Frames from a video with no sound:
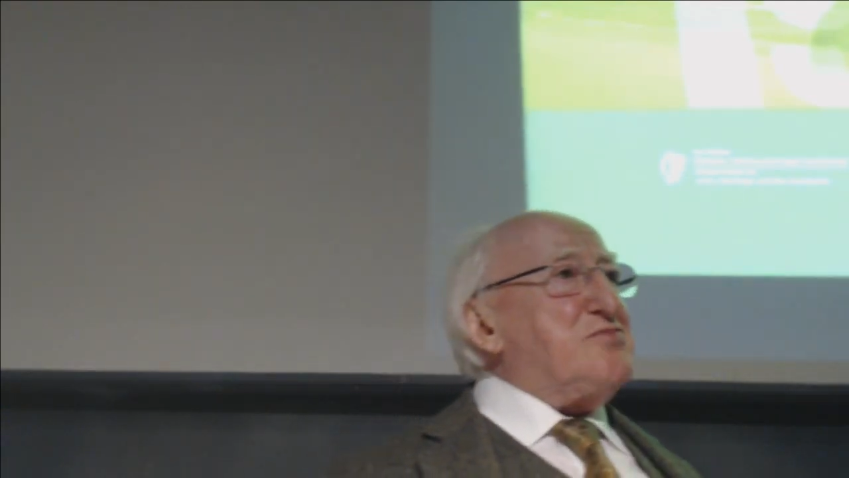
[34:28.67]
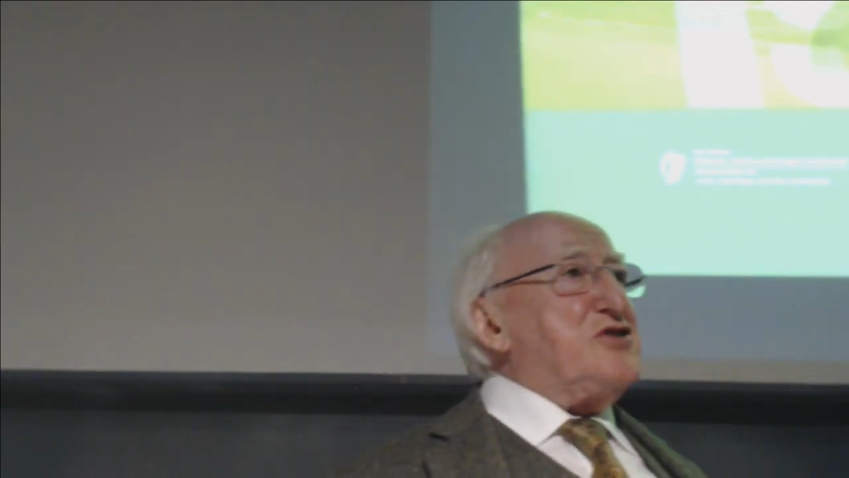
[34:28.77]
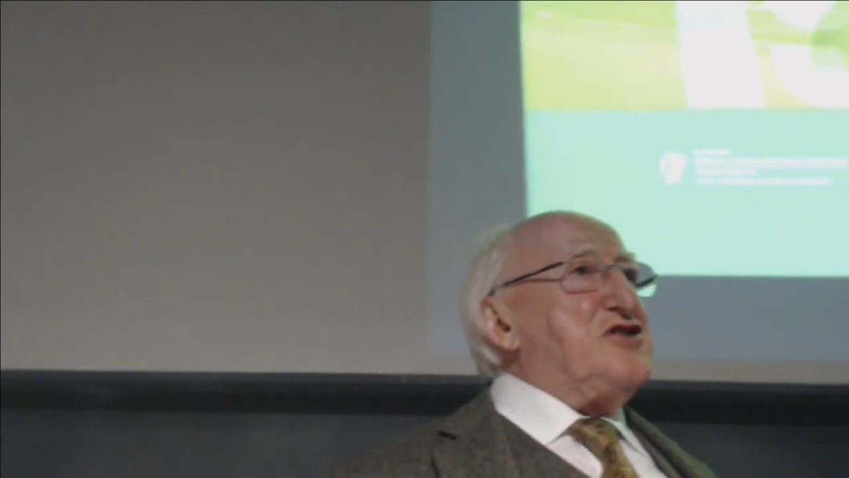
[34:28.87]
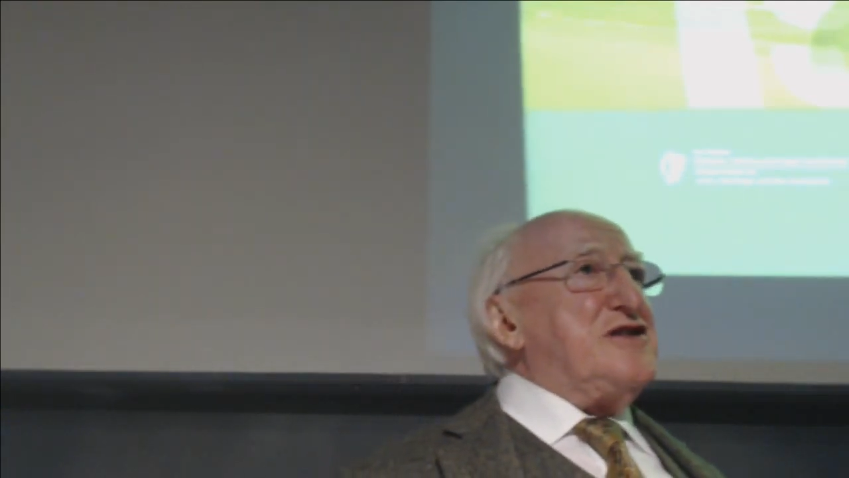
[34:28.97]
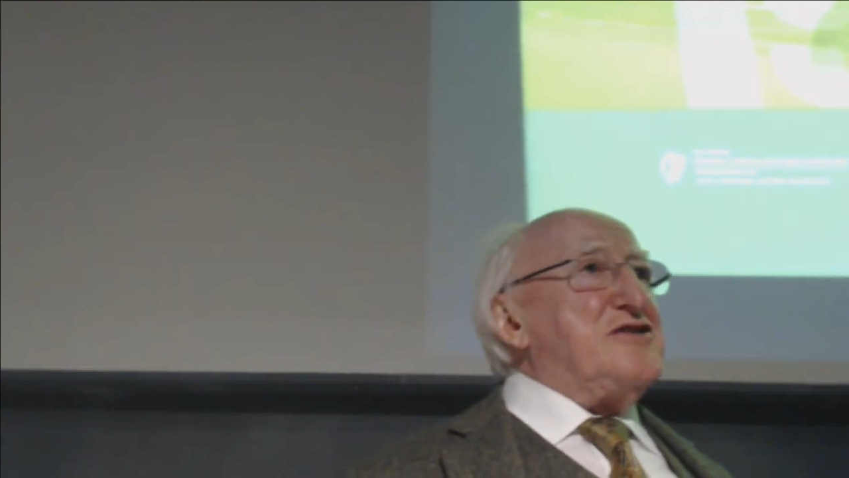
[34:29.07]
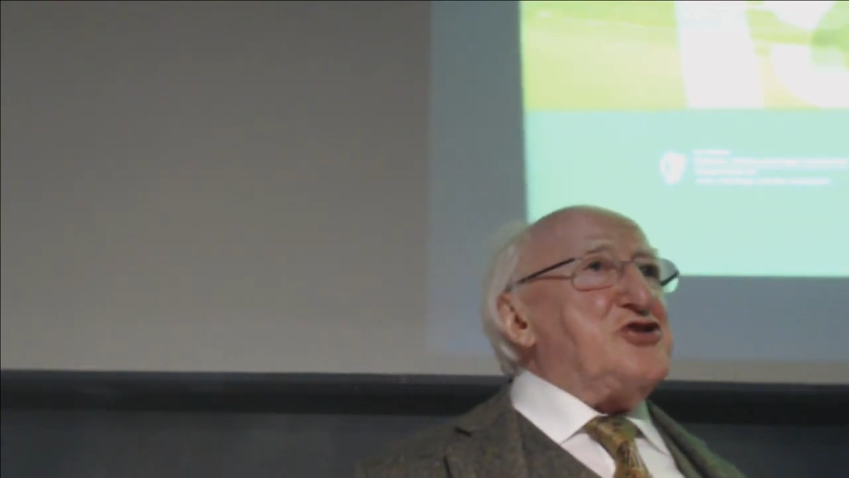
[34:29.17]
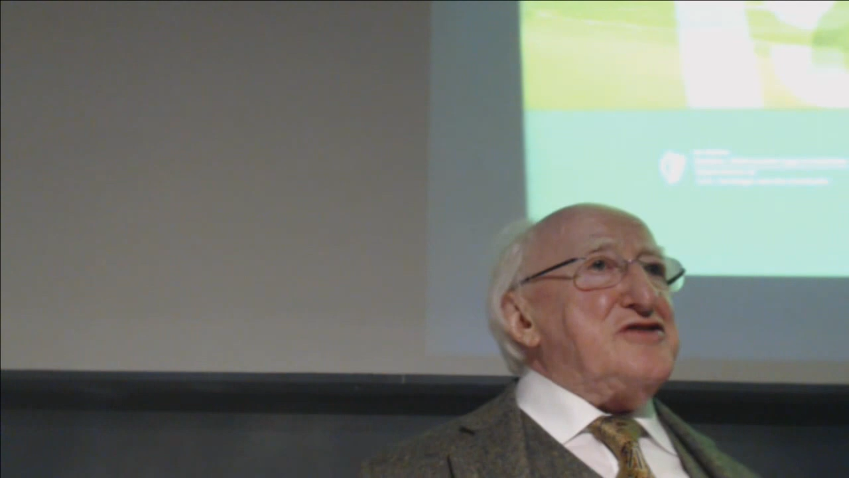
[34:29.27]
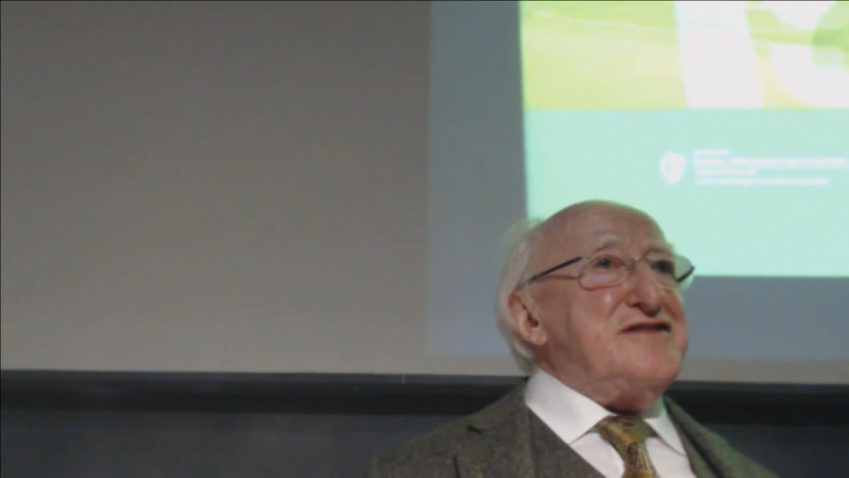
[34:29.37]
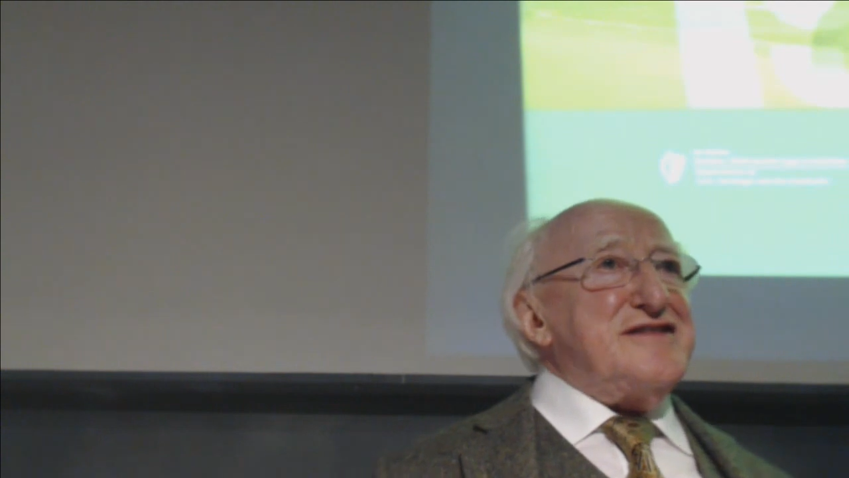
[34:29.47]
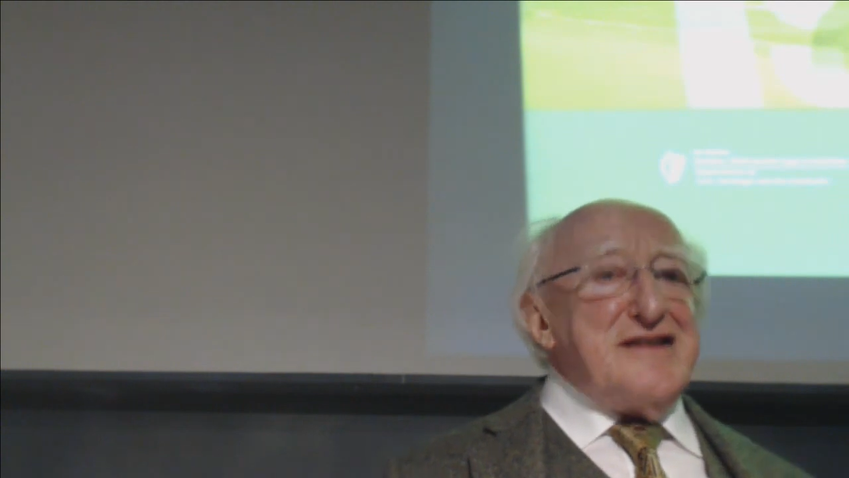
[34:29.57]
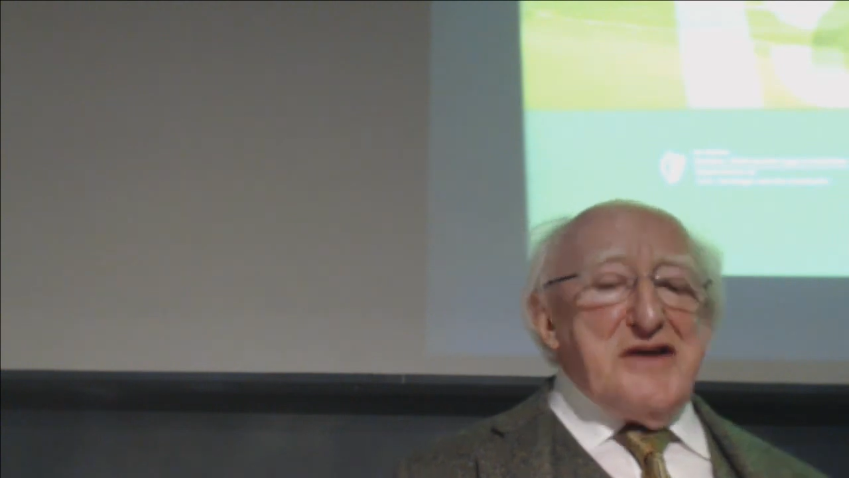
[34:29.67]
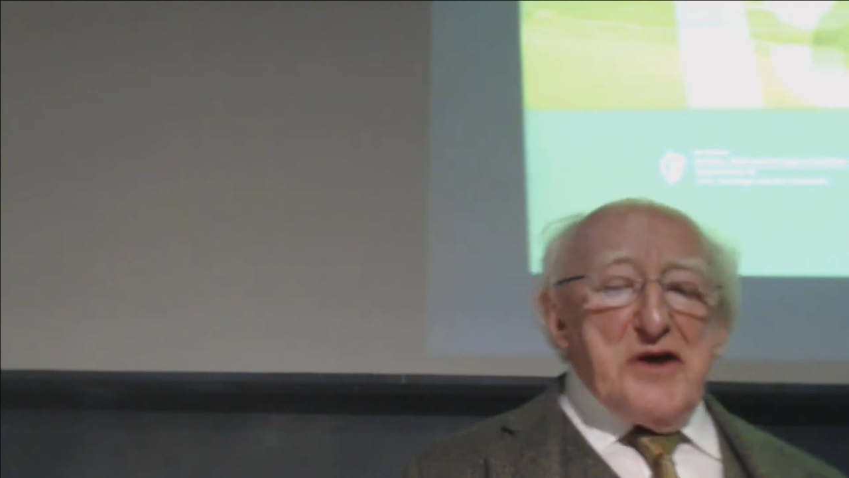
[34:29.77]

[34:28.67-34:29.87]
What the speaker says: with diligence,